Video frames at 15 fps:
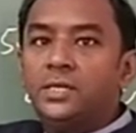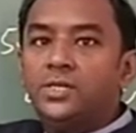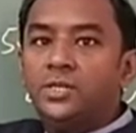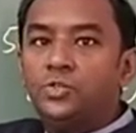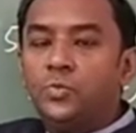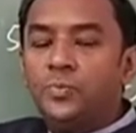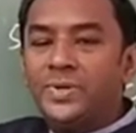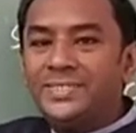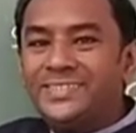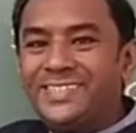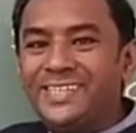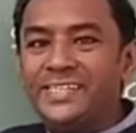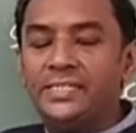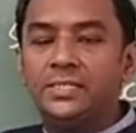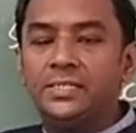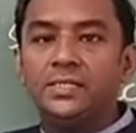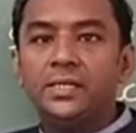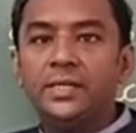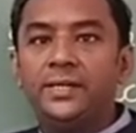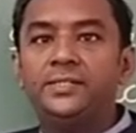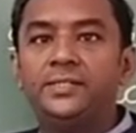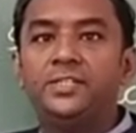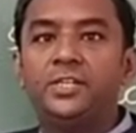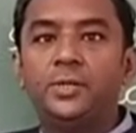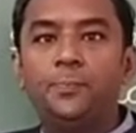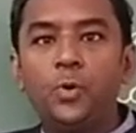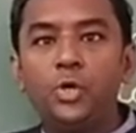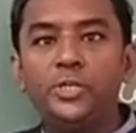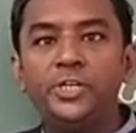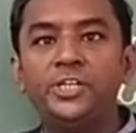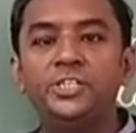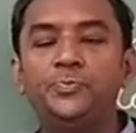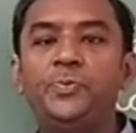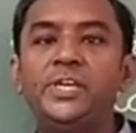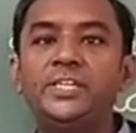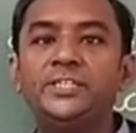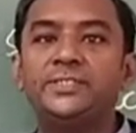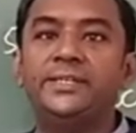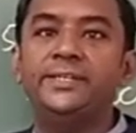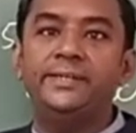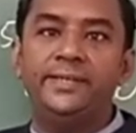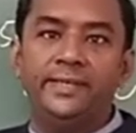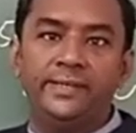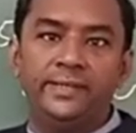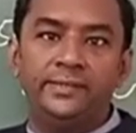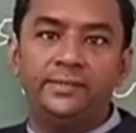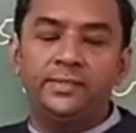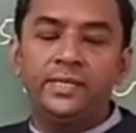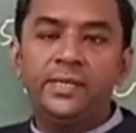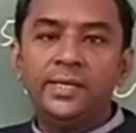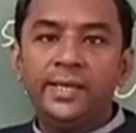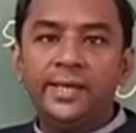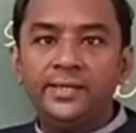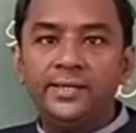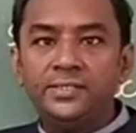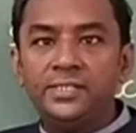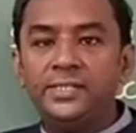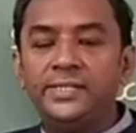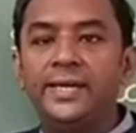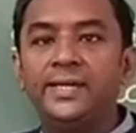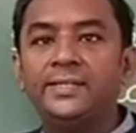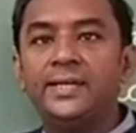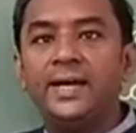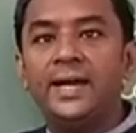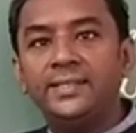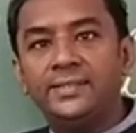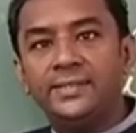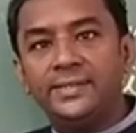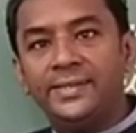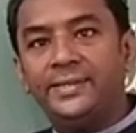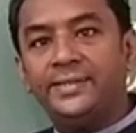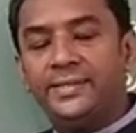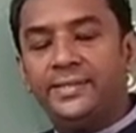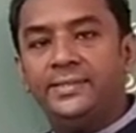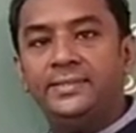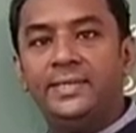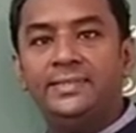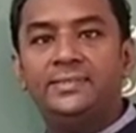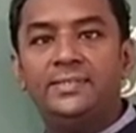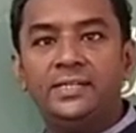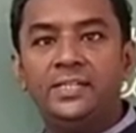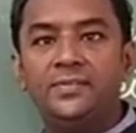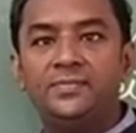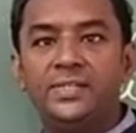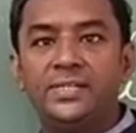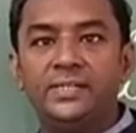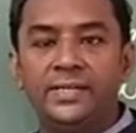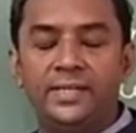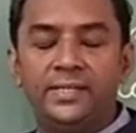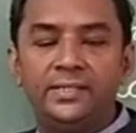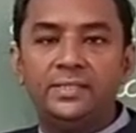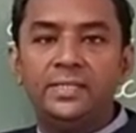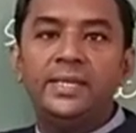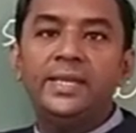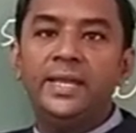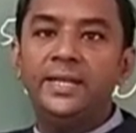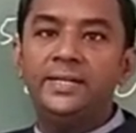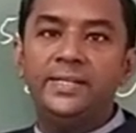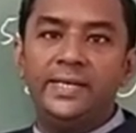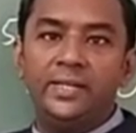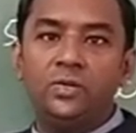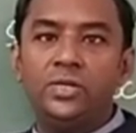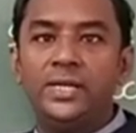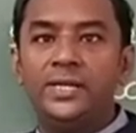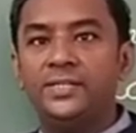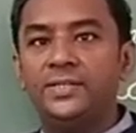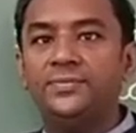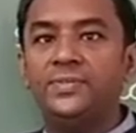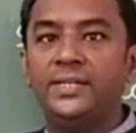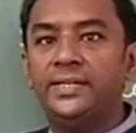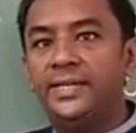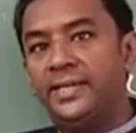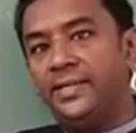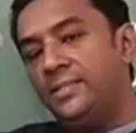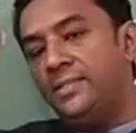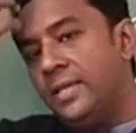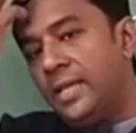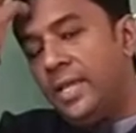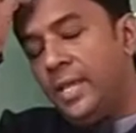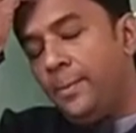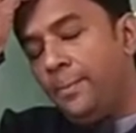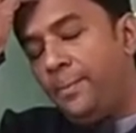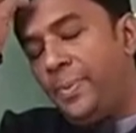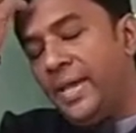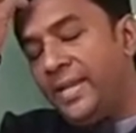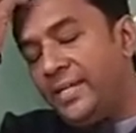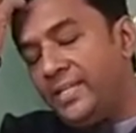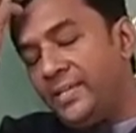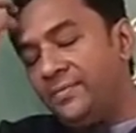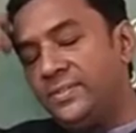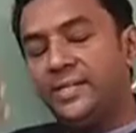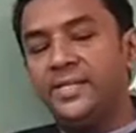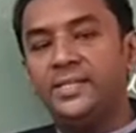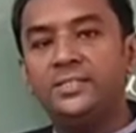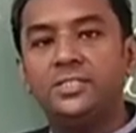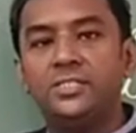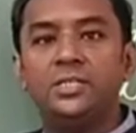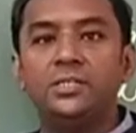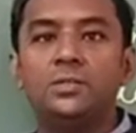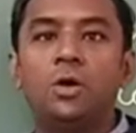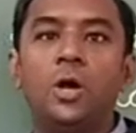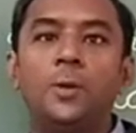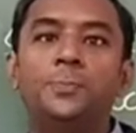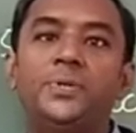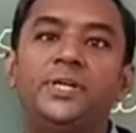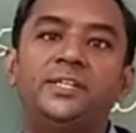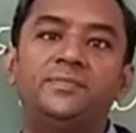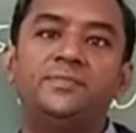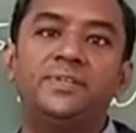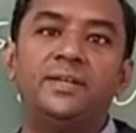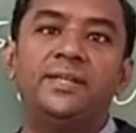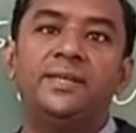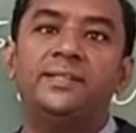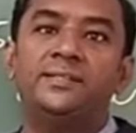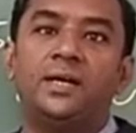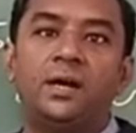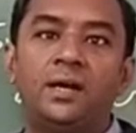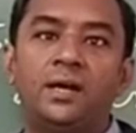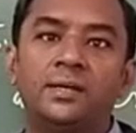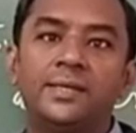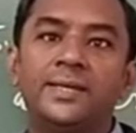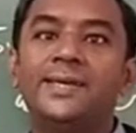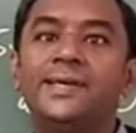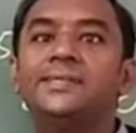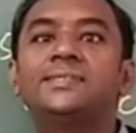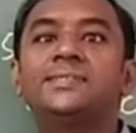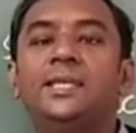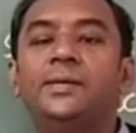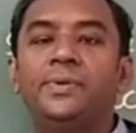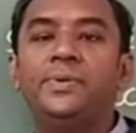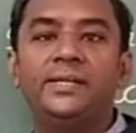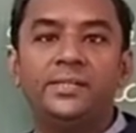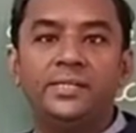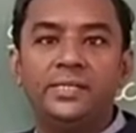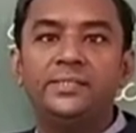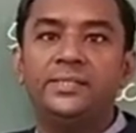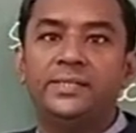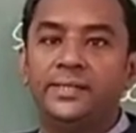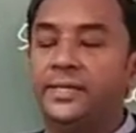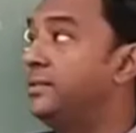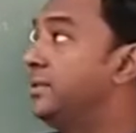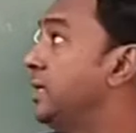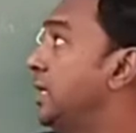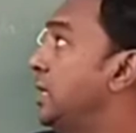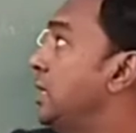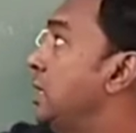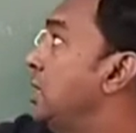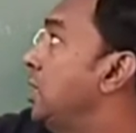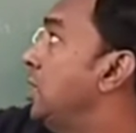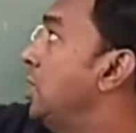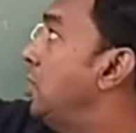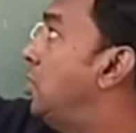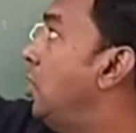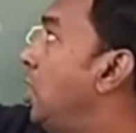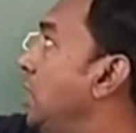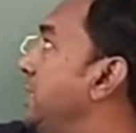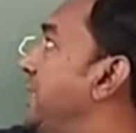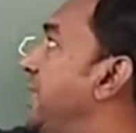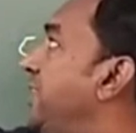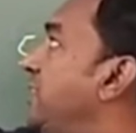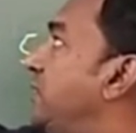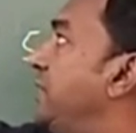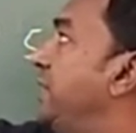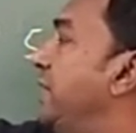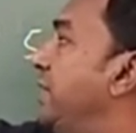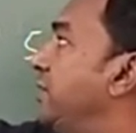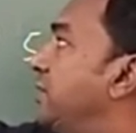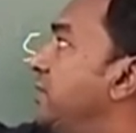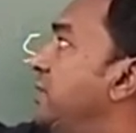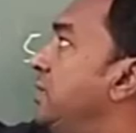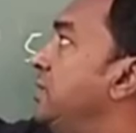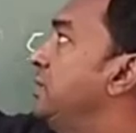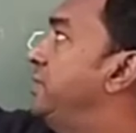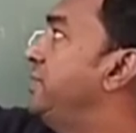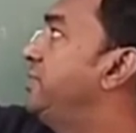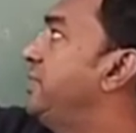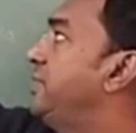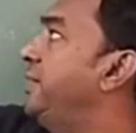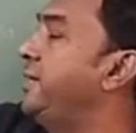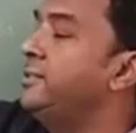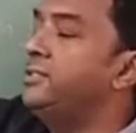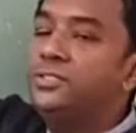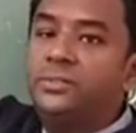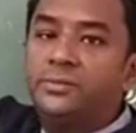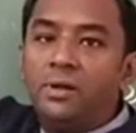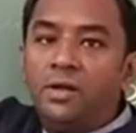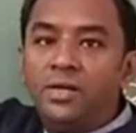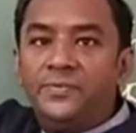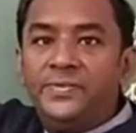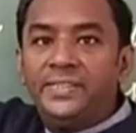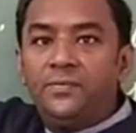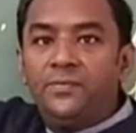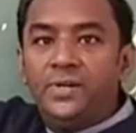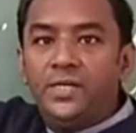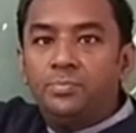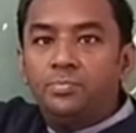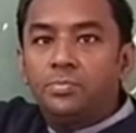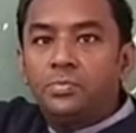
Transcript: you must see at the reported speech sentence and see that either it is assertive sentence, interrogative sentence, imperative sentences, optative sentence, or exclamatory sentence. Call the next witness. This sentence starts with the verb.